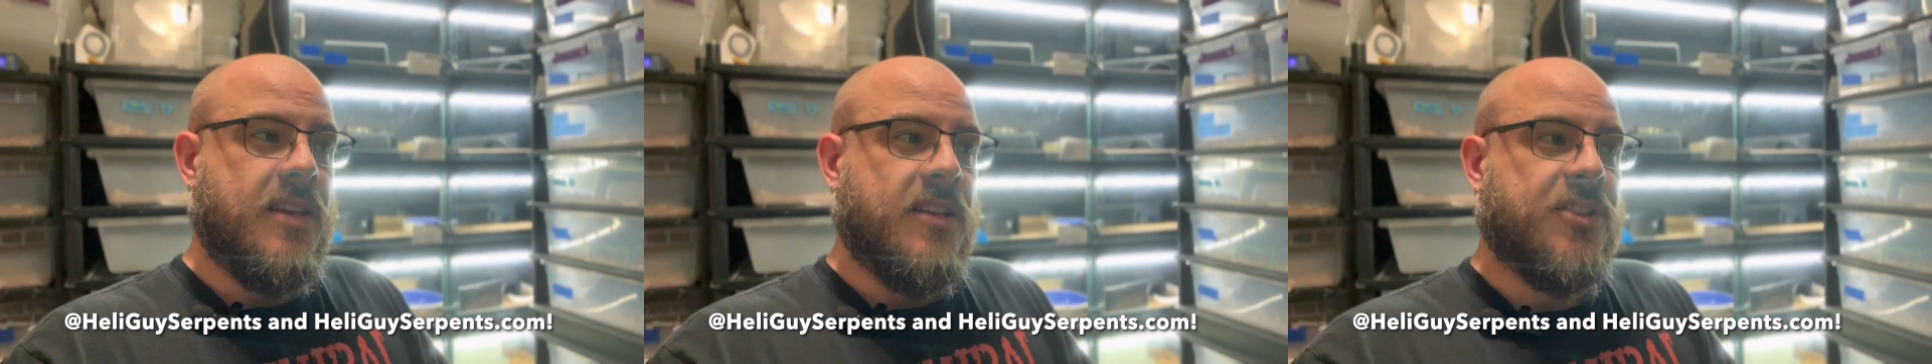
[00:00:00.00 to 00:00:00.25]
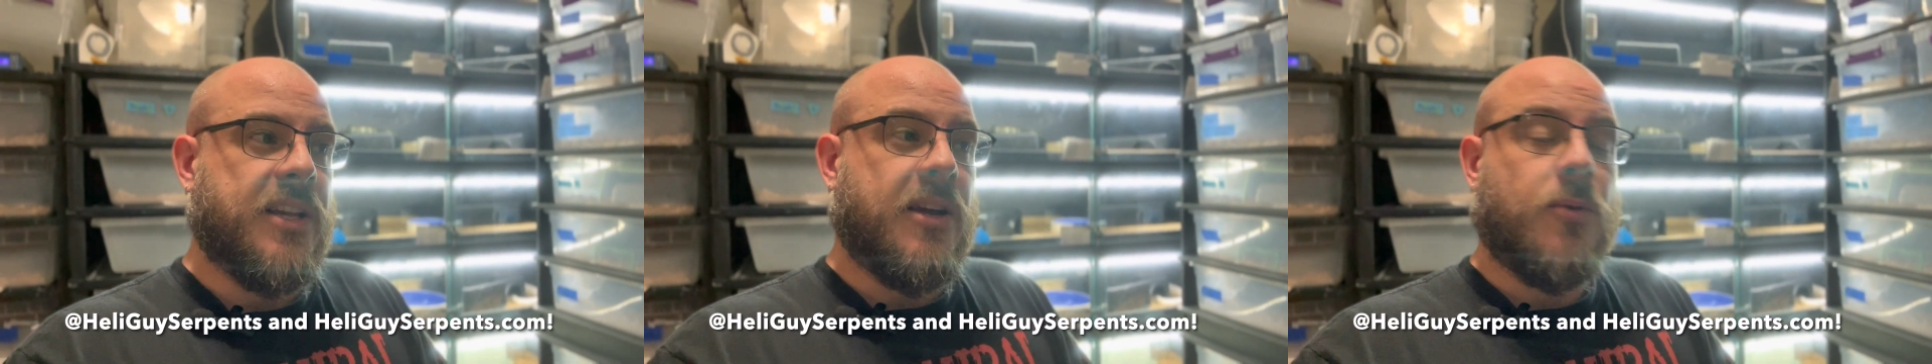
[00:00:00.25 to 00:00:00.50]

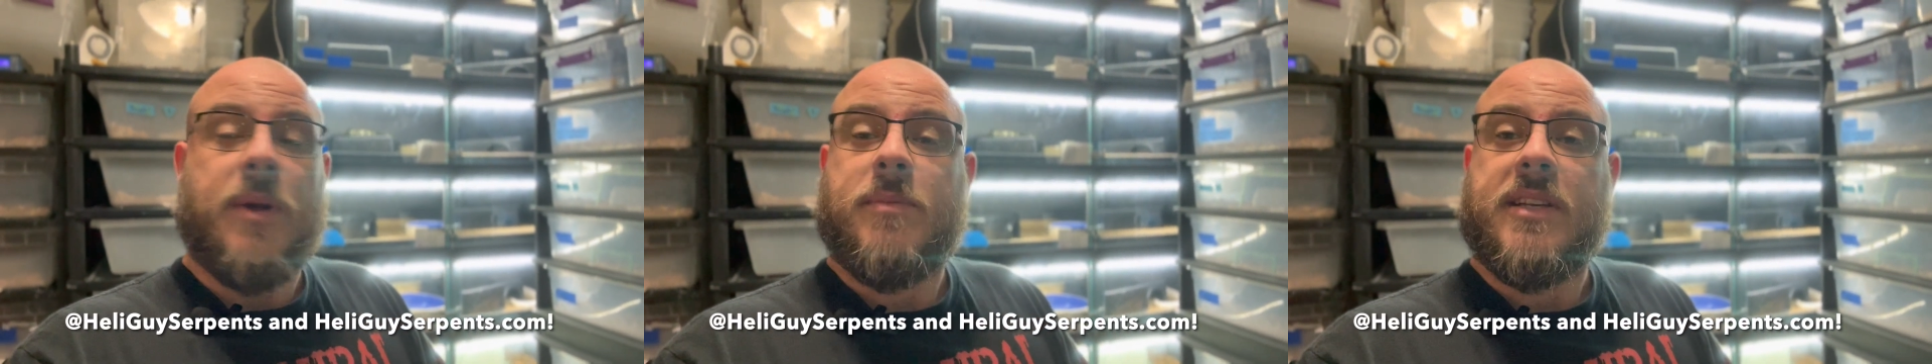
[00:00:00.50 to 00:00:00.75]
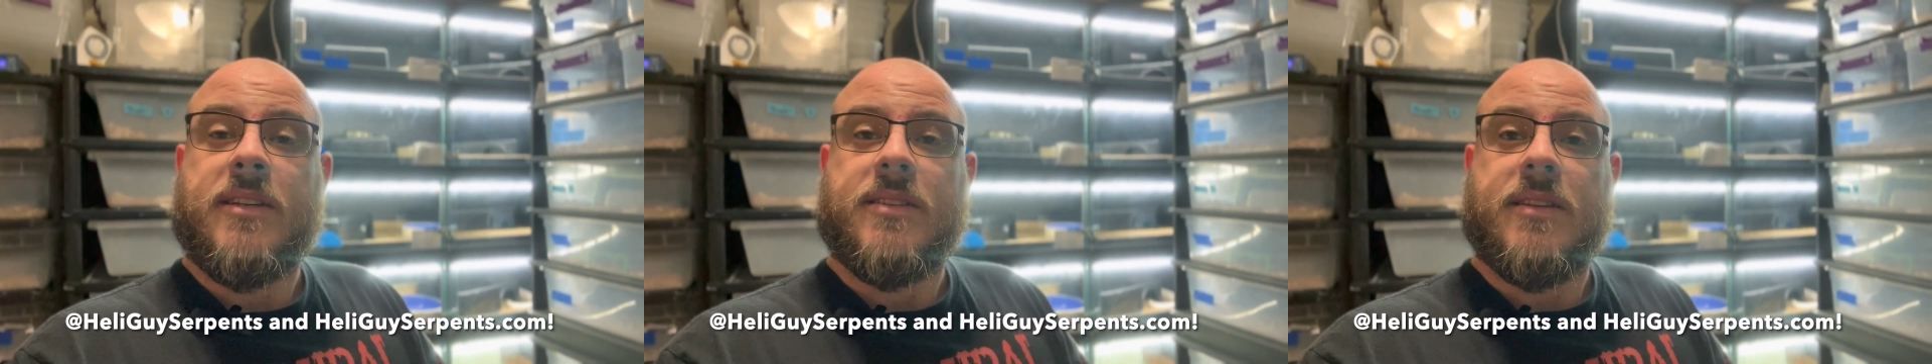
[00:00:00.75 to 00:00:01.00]
Check out
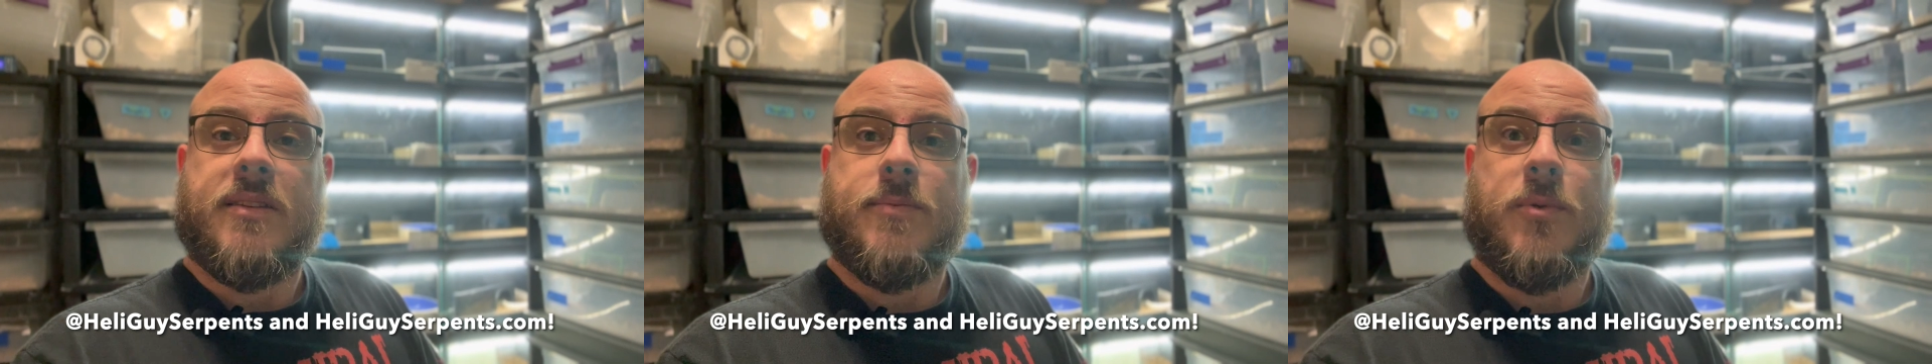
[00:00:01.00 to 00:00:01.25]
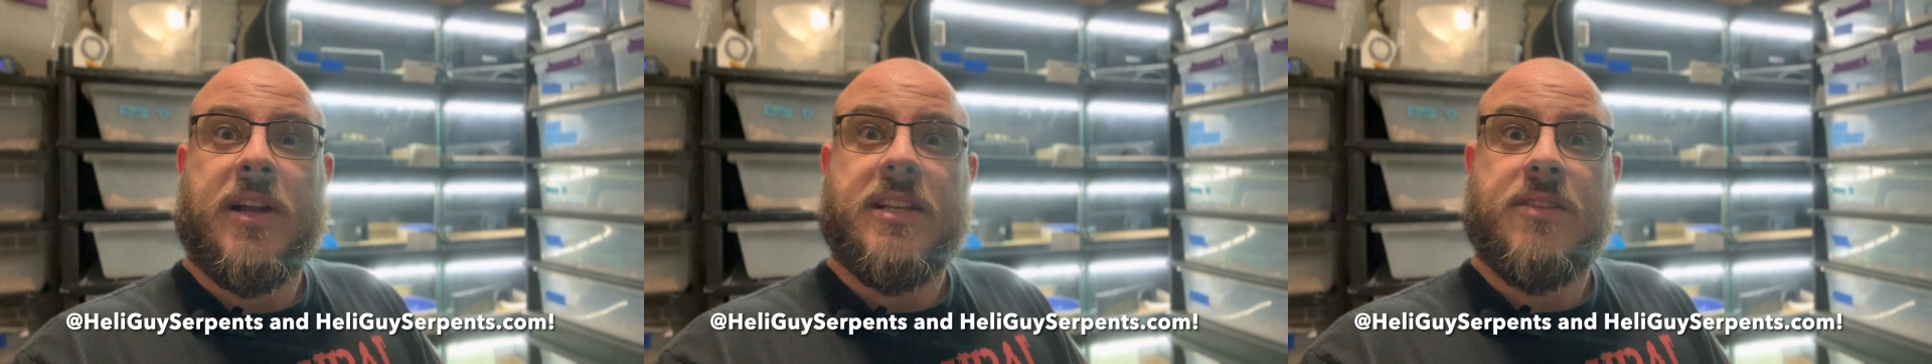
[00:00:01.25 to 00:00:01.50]
Reptiles
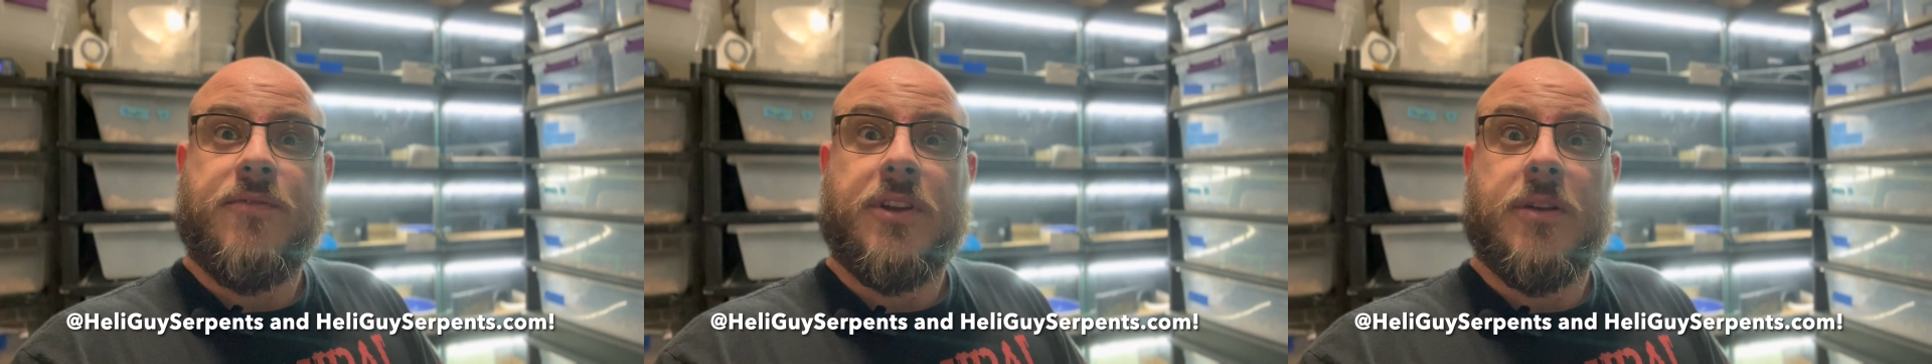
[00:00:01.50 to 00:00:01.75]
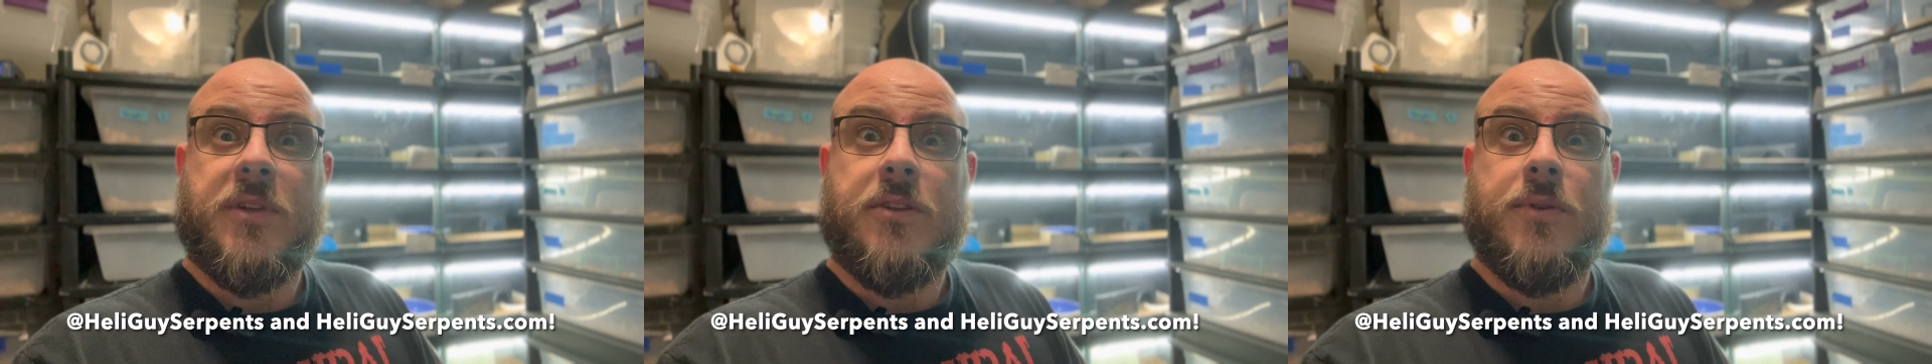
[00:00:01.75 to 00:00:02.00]
Express if you're
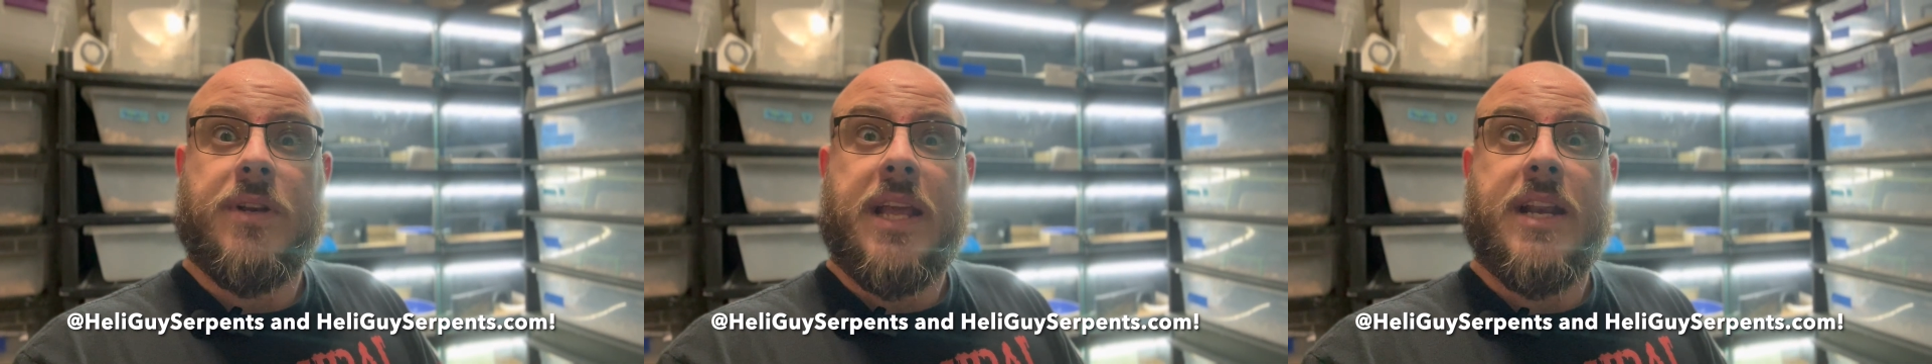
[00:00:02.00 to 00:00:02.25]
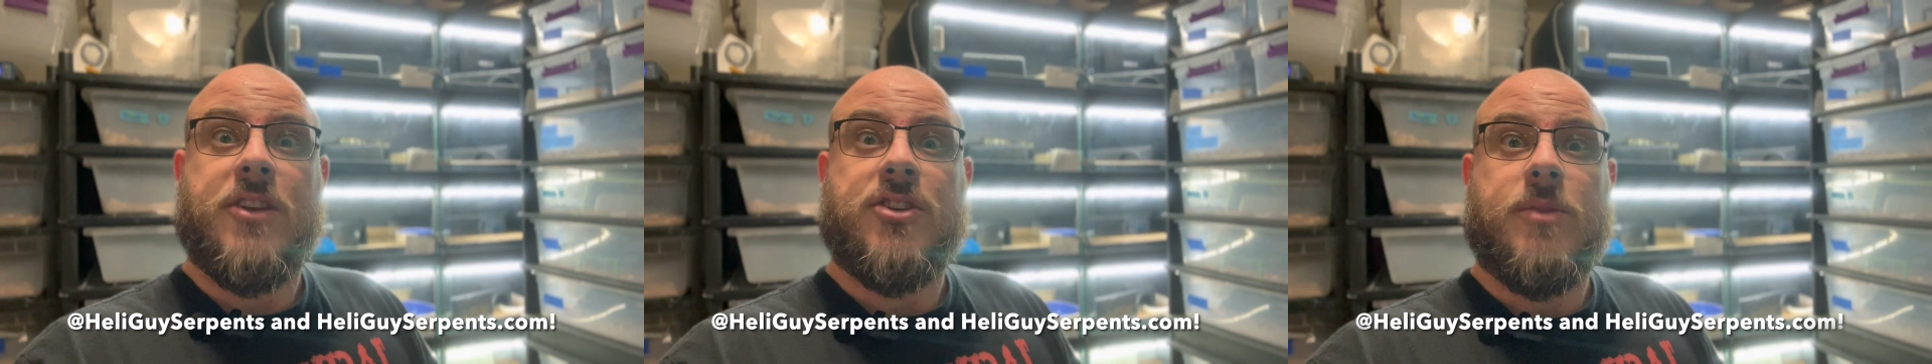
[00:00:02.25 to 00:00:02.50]
going to be doing
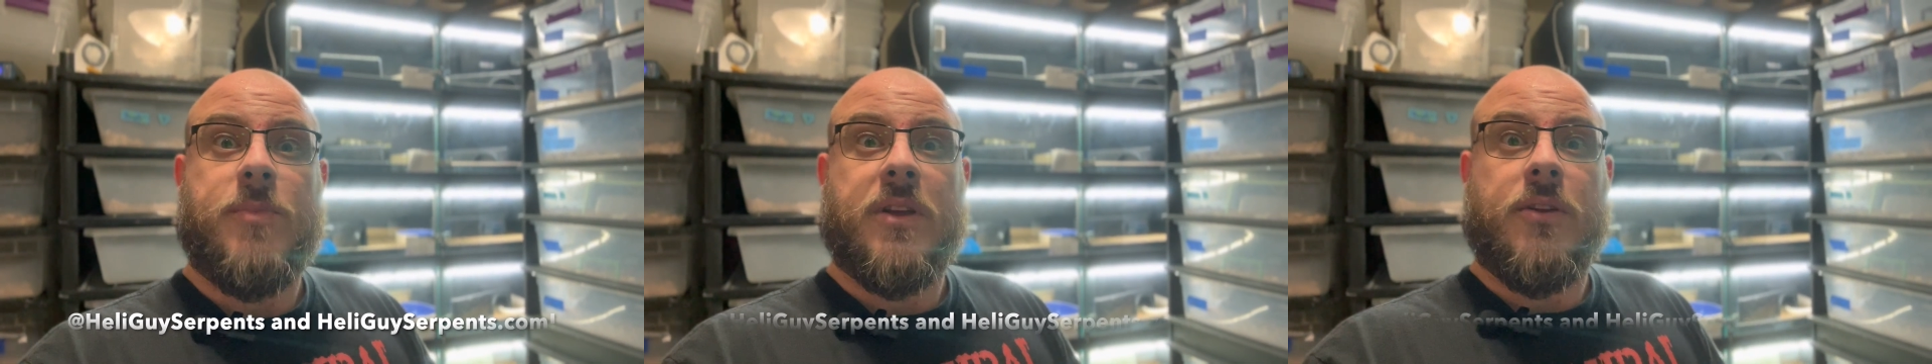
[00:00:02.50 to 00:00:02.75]
any shipping,